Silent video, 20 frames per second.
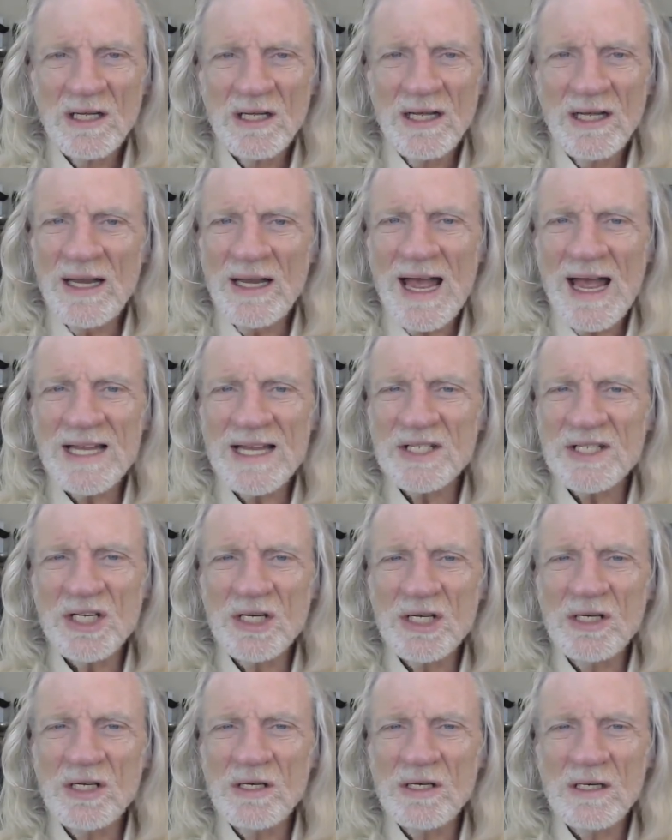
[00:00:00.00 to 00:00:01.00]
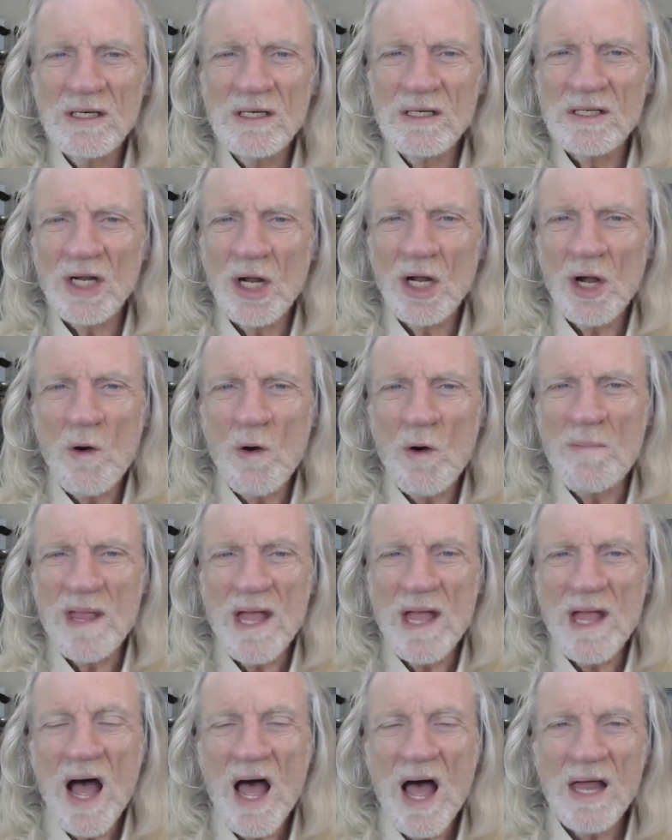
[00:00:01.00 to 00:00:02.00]
It has to, to go
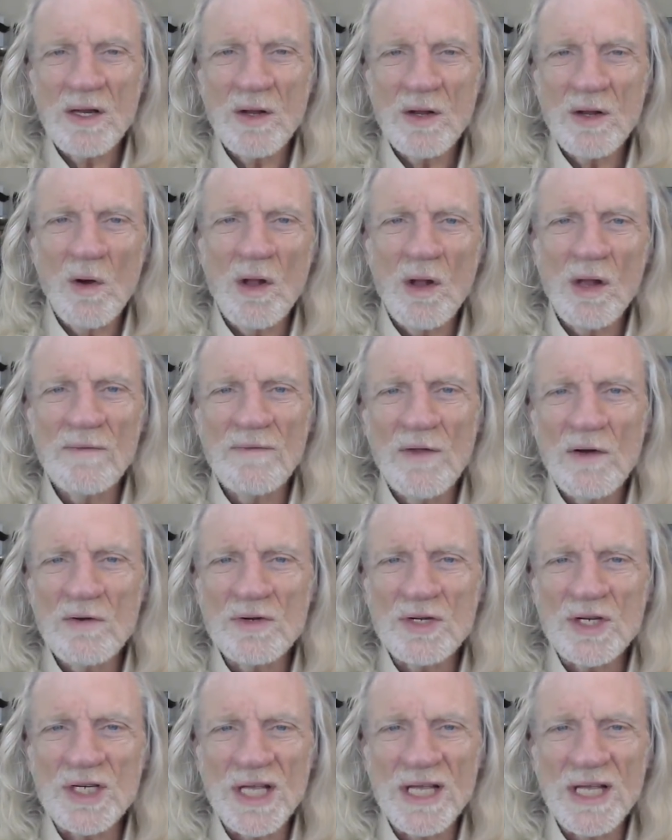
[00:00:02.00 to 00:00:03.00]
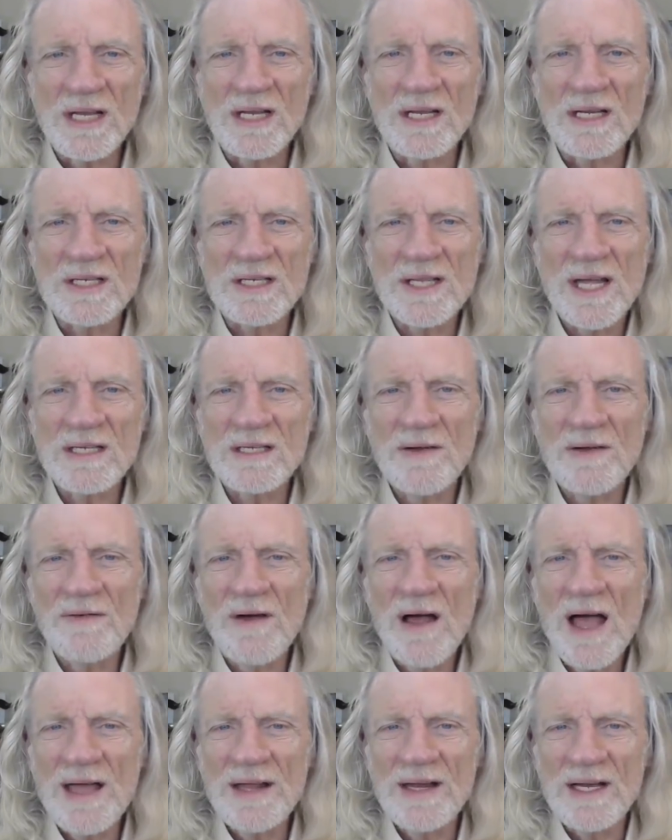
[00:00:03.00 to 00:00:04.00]
beyond all of those things that
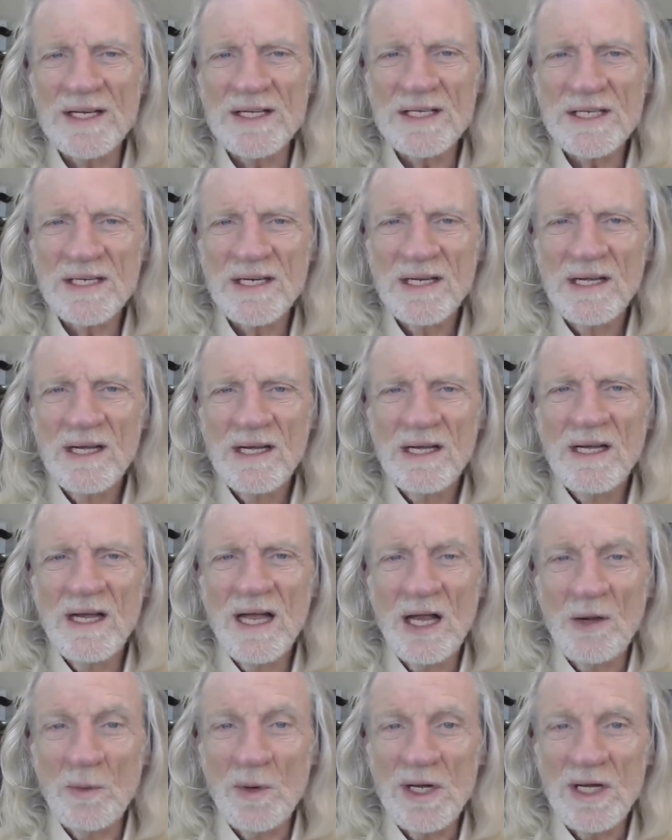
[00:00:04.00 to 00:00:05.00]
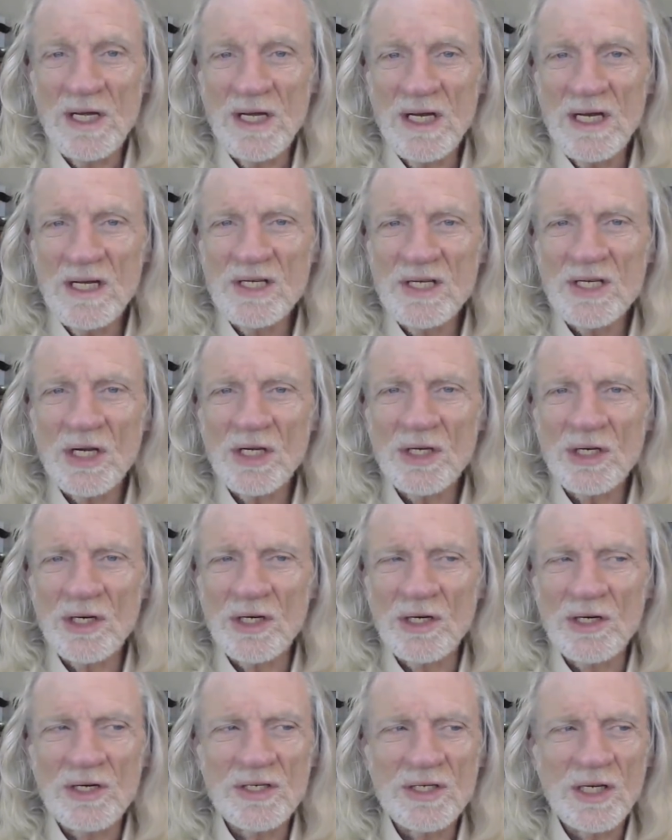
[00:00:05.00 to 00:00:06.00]
divide us and we need to
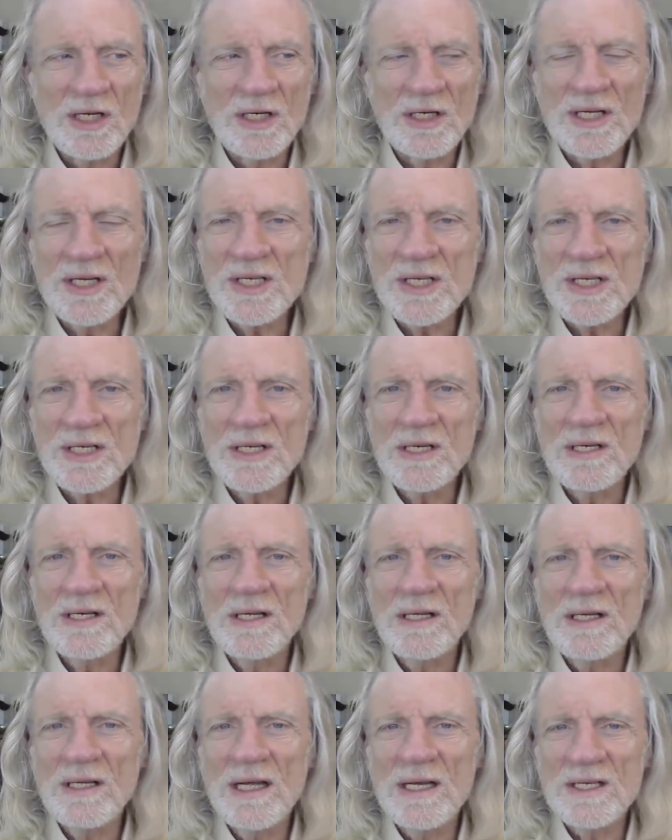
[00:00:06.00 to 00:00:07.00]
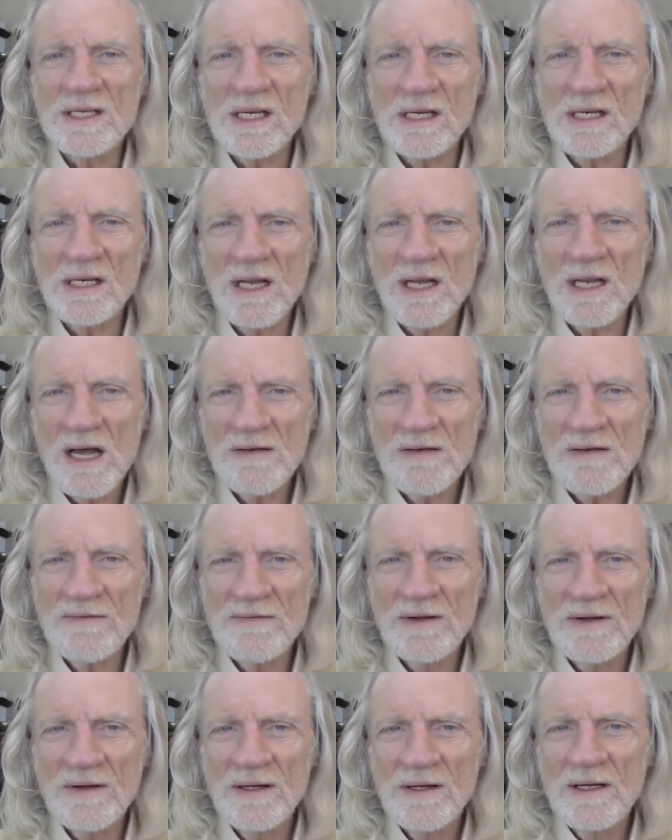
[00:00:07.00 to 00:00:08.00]
learn to listen and to love.
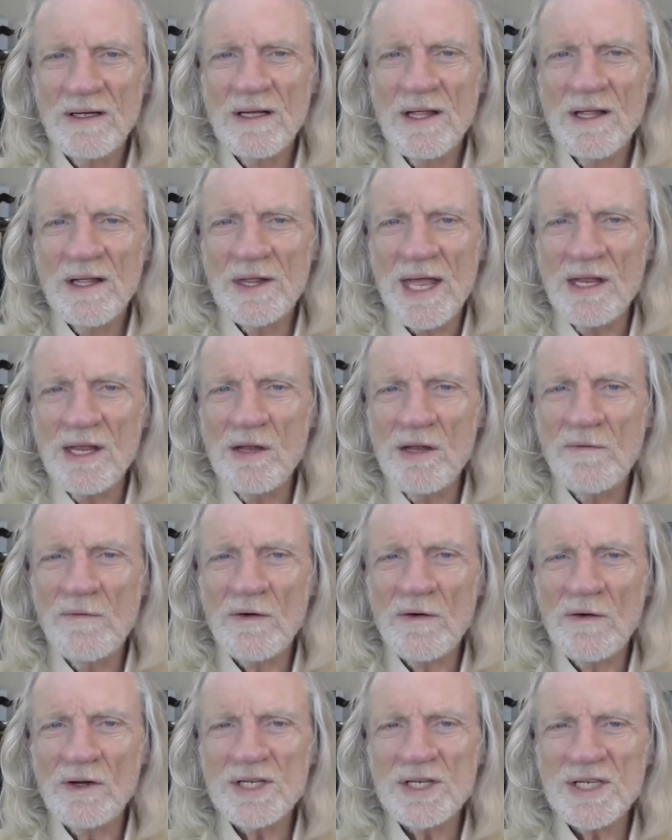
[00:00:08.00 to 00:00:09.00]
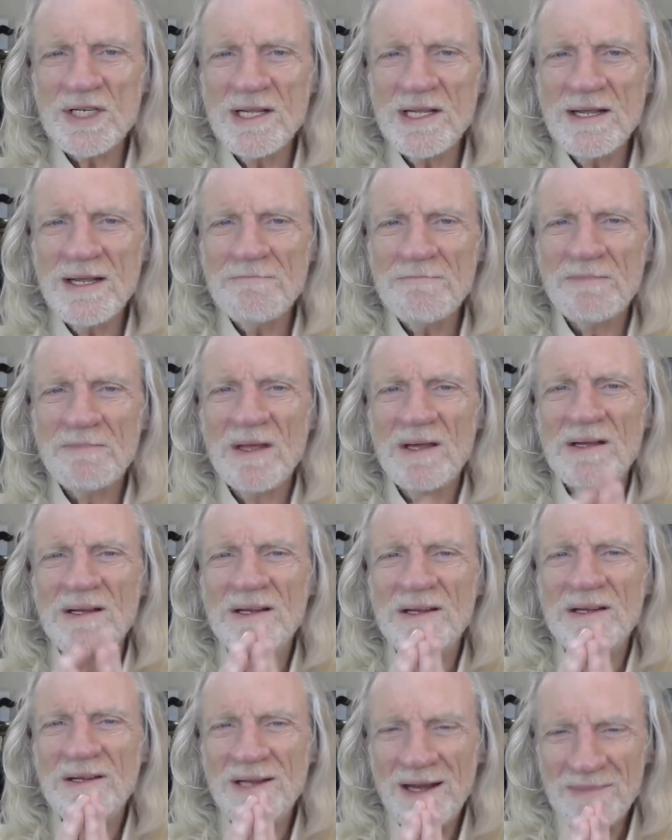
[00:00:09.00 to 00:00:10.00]
Thank you for listening.
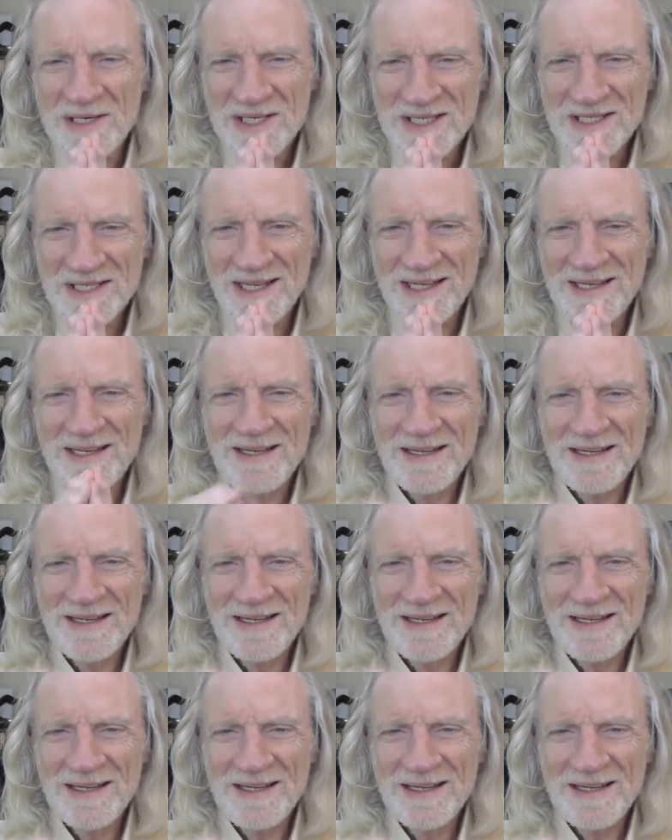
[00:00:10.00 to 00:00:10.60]
Namaste.